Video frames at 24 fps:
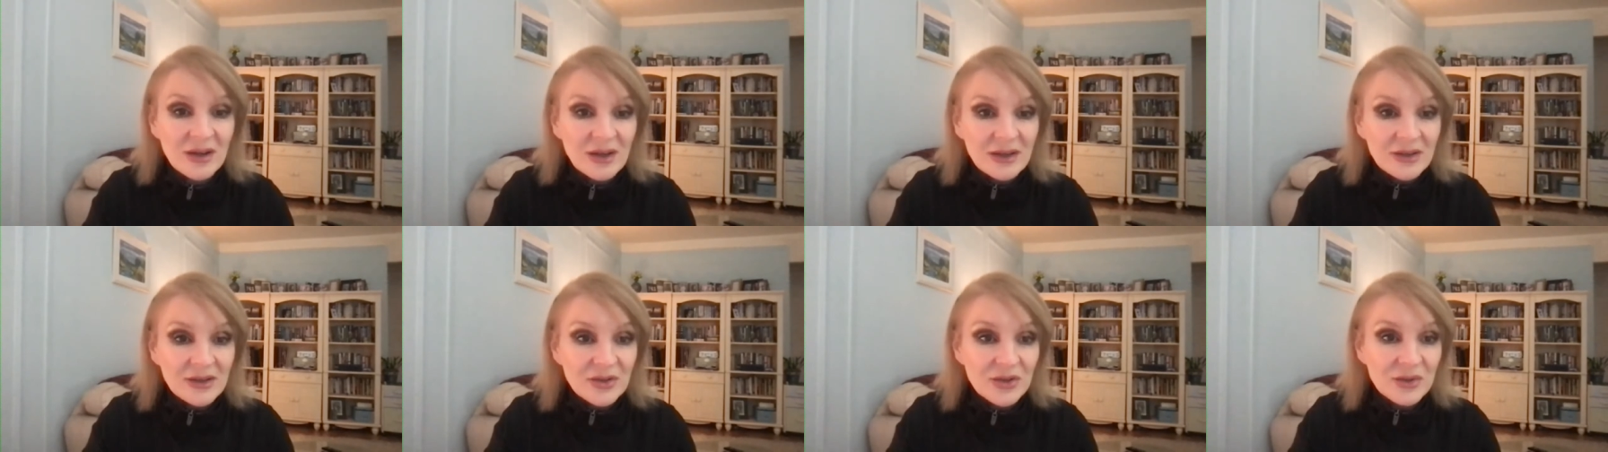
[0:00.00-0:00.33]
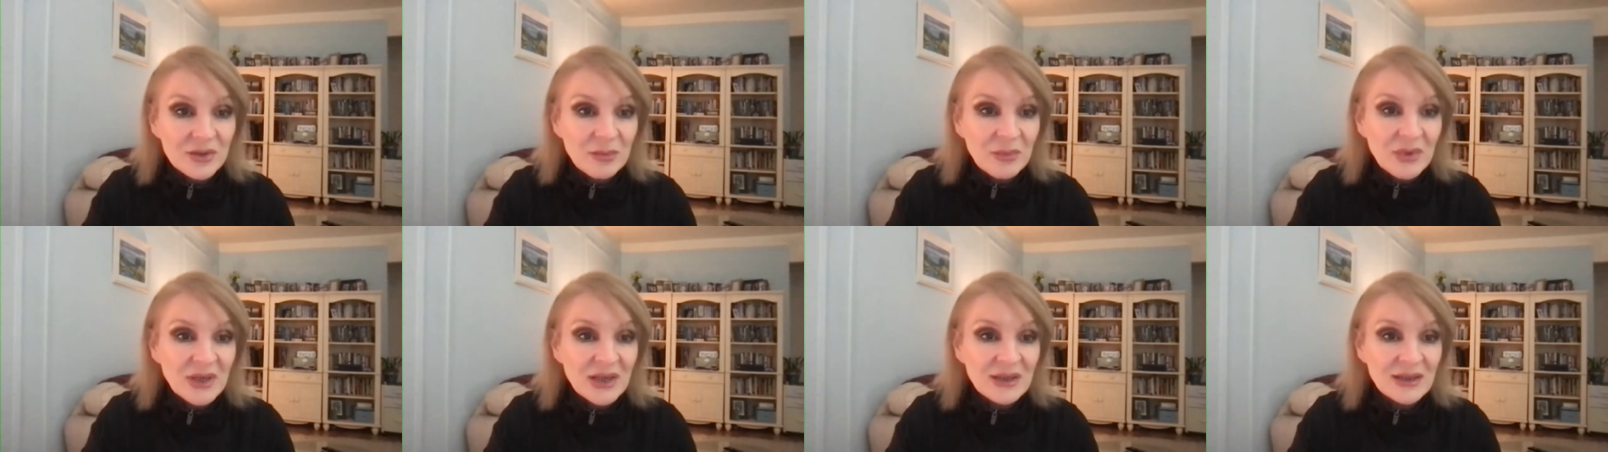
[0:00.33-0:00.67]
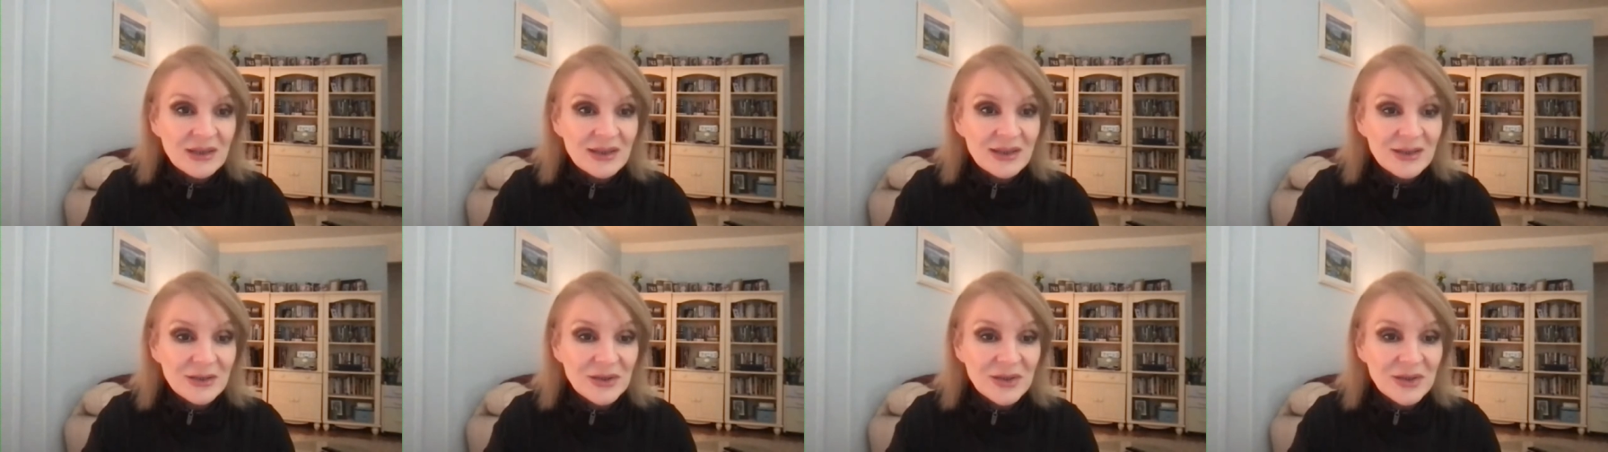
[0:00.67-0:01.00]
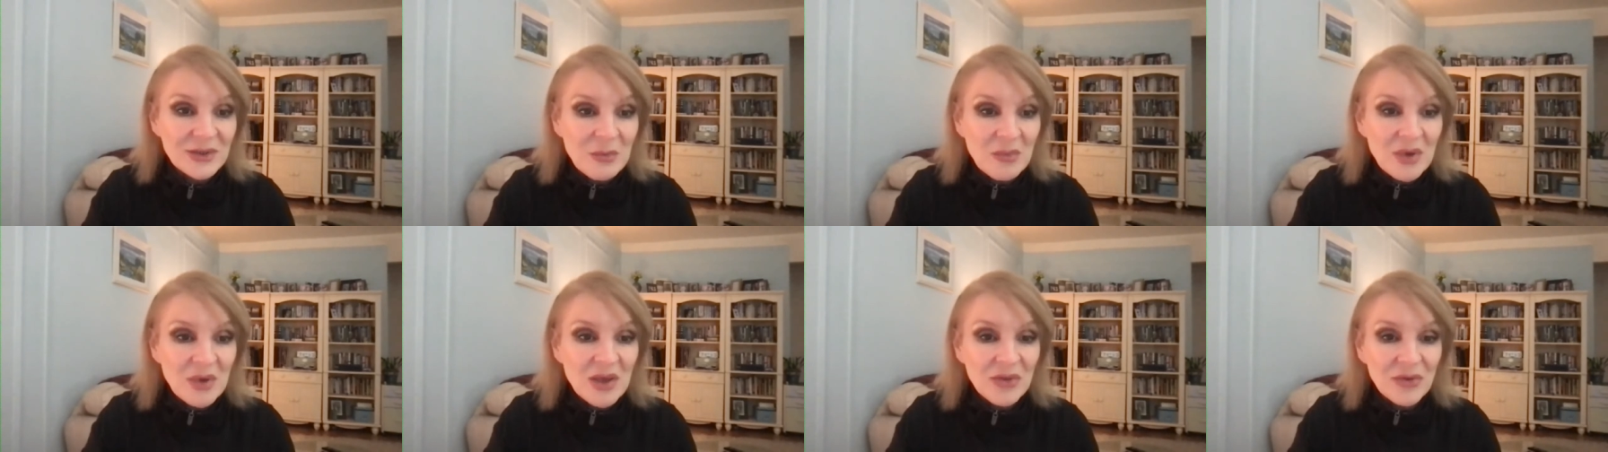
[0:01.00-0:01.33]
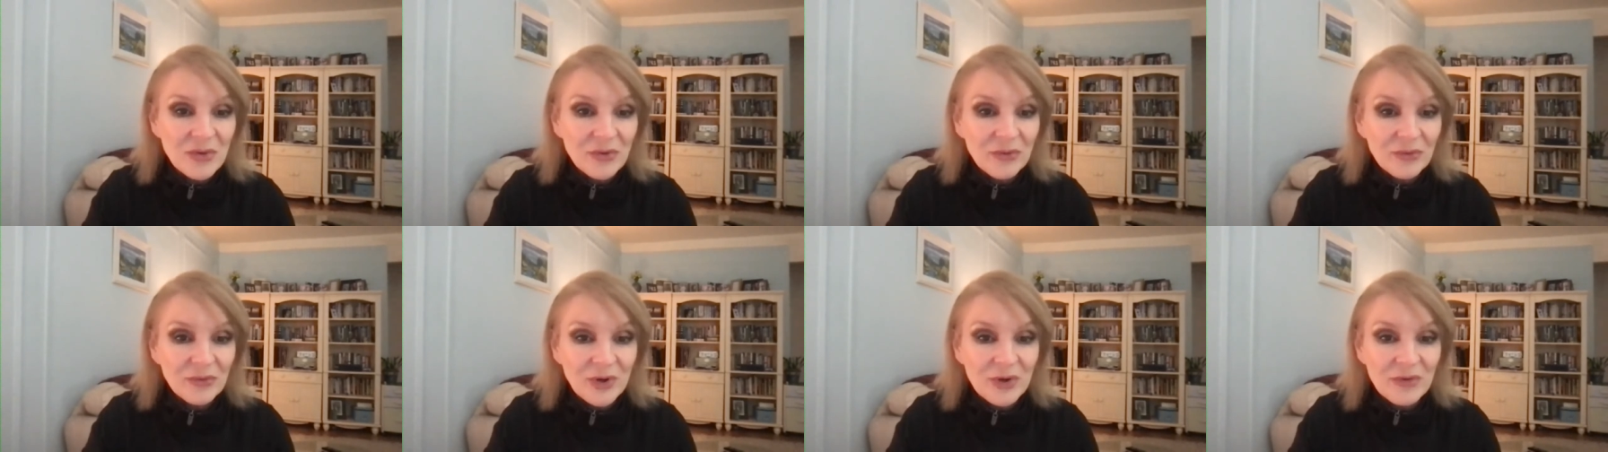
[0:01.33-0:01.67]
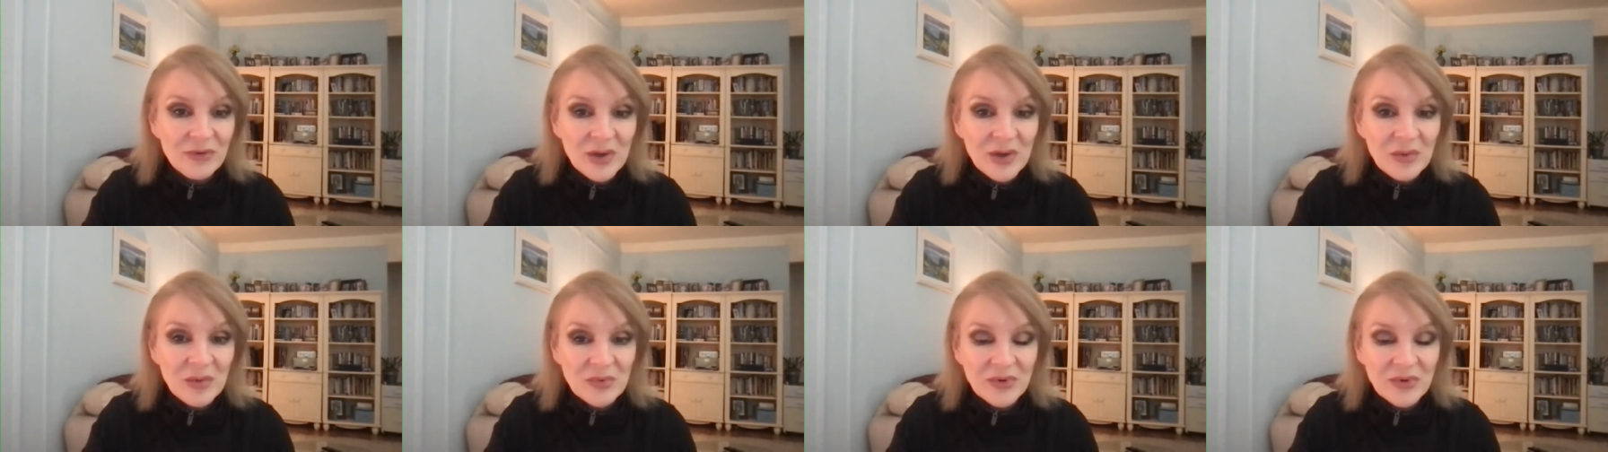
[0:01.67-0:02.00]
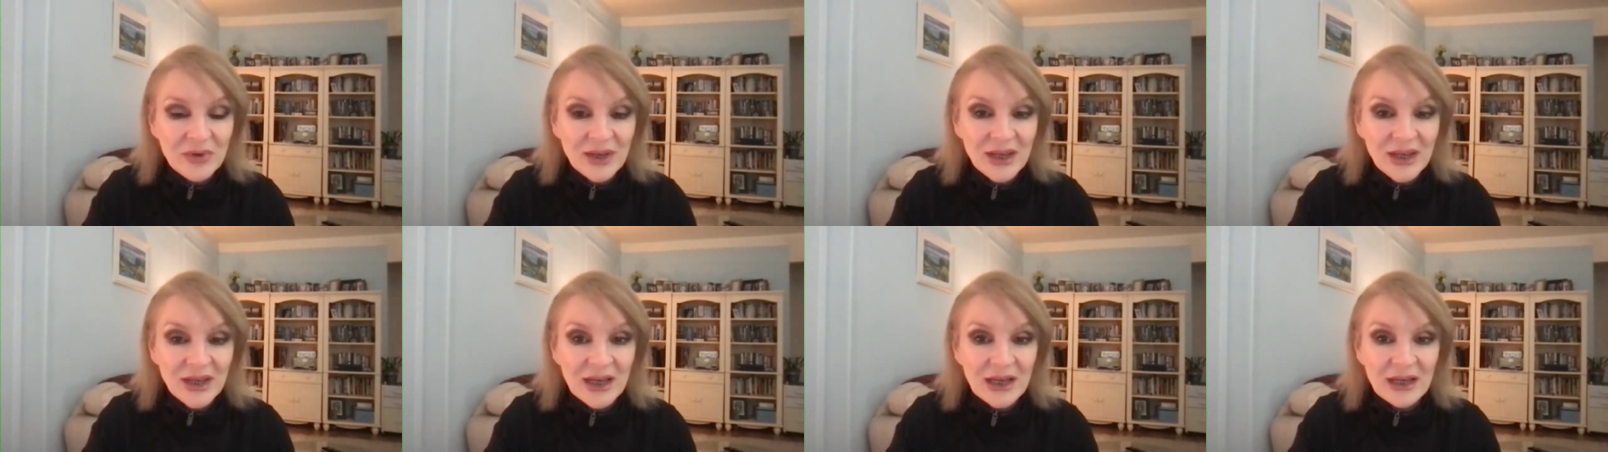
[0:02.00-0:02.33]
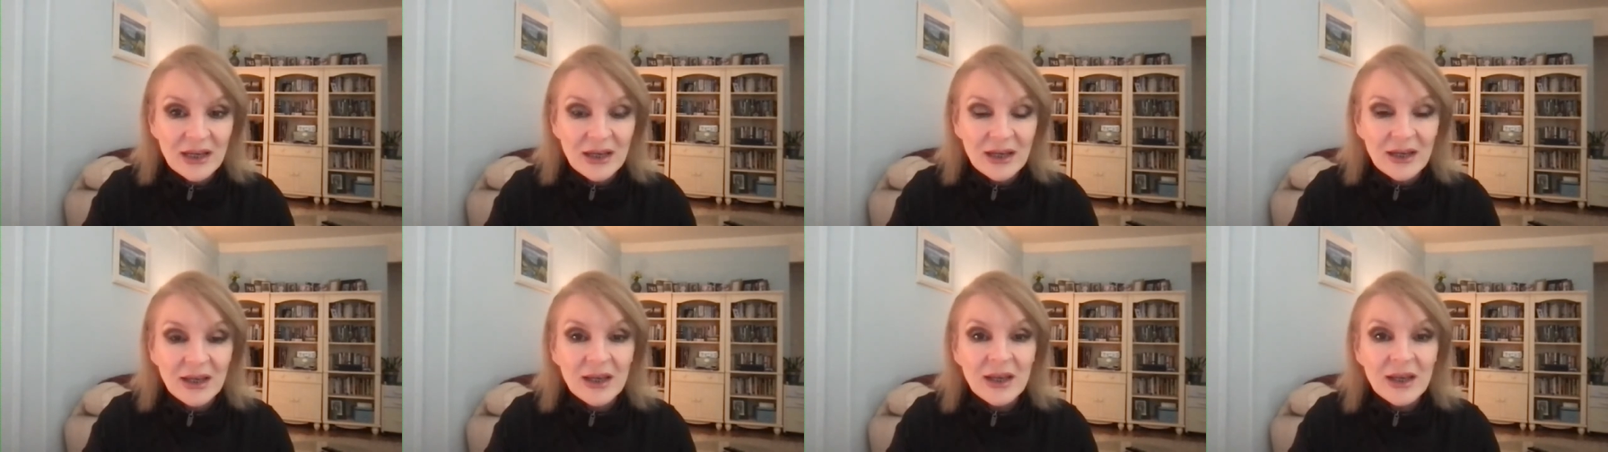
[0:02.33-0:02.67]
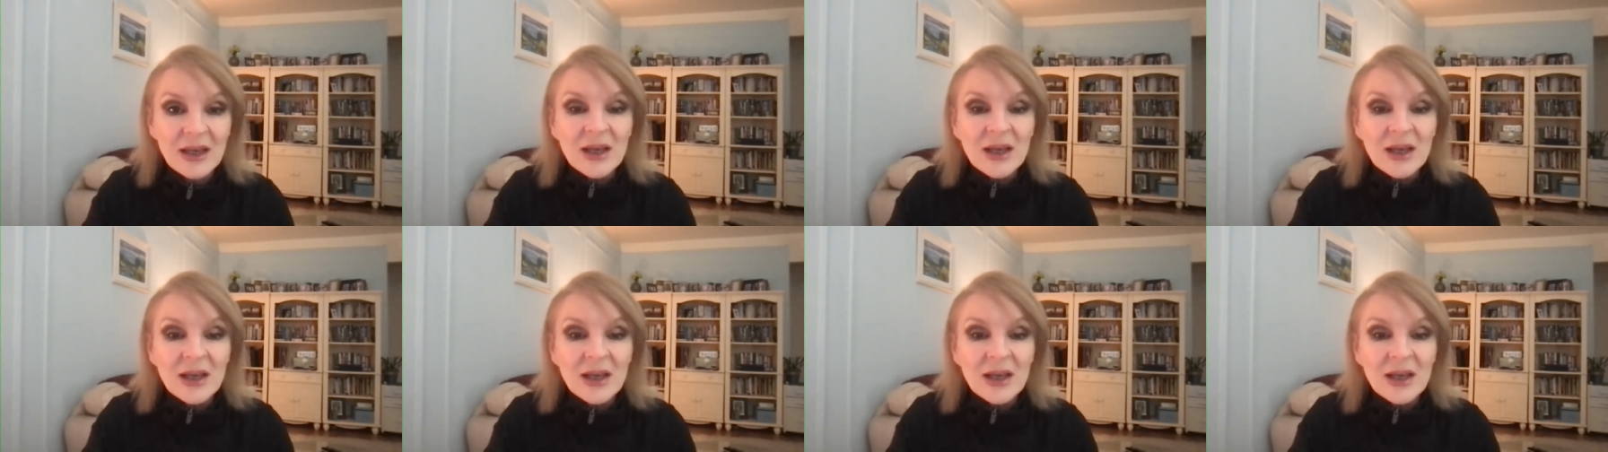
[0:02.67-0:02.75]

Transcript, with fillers: It just means just the month of November in Gaelic.